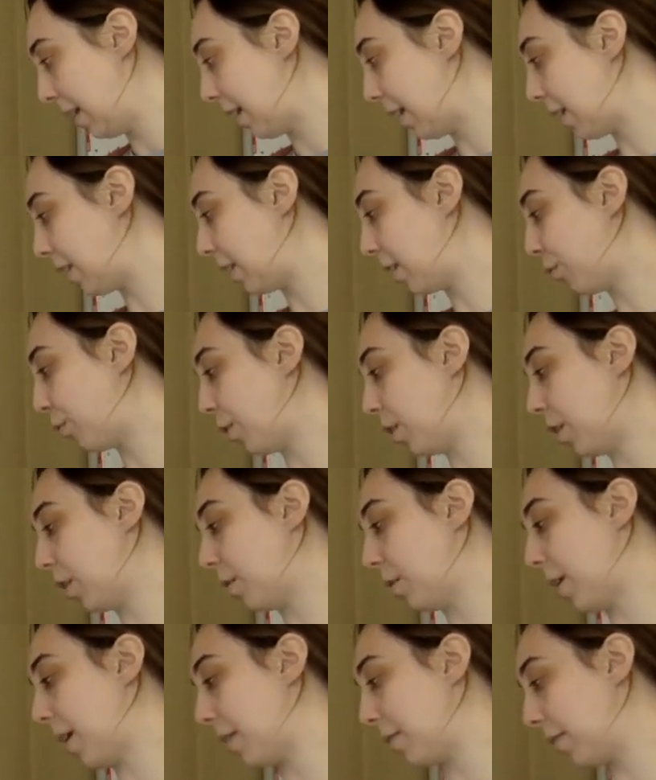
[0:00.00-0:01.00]
And if we go
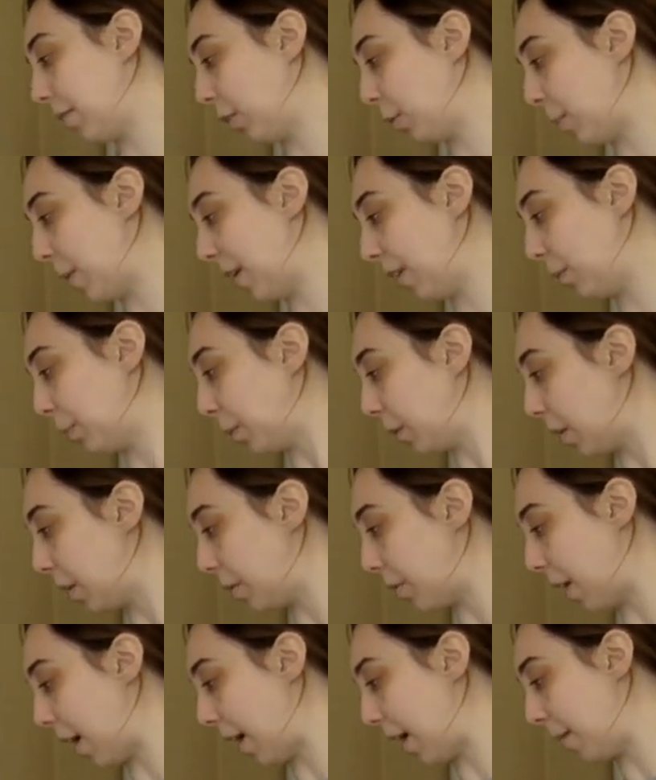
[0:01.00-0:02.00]
down to the space
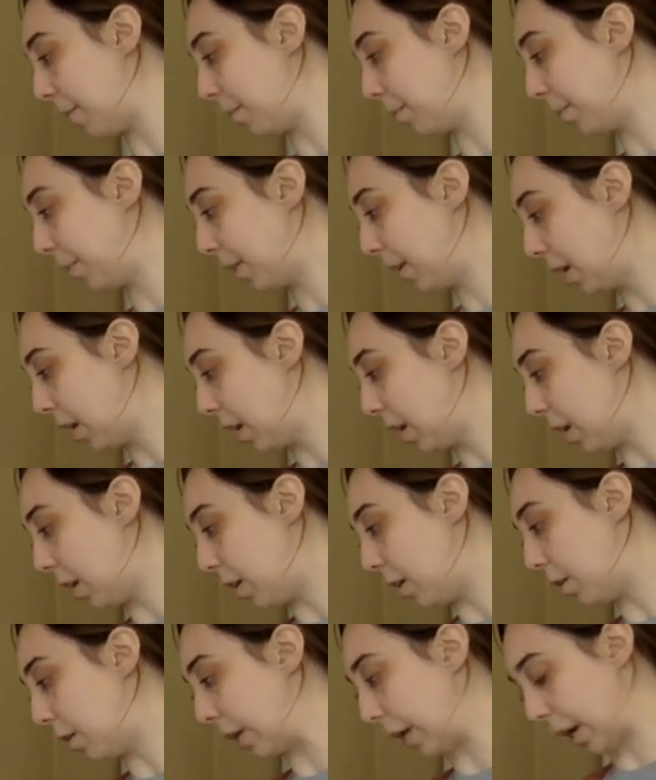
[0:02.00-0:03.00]
below that,
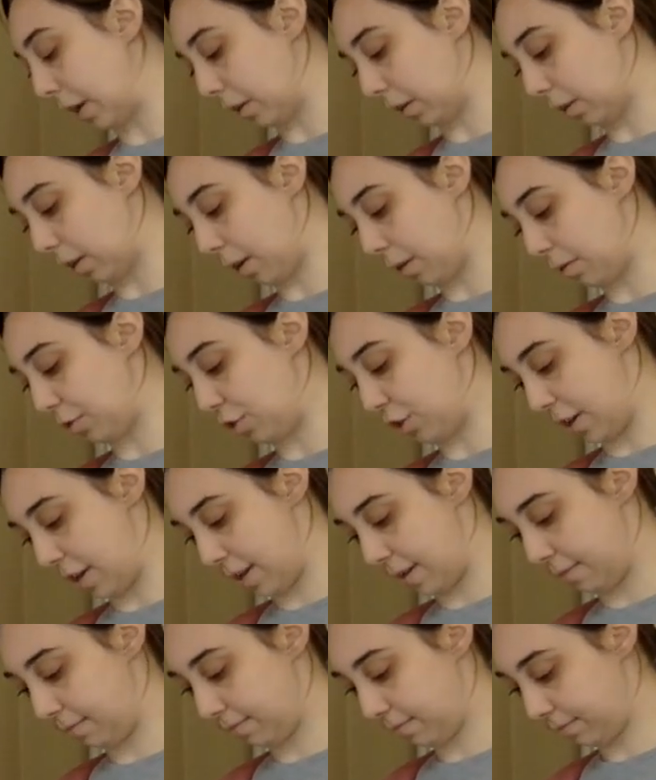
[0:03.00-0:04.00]
you go down to low G.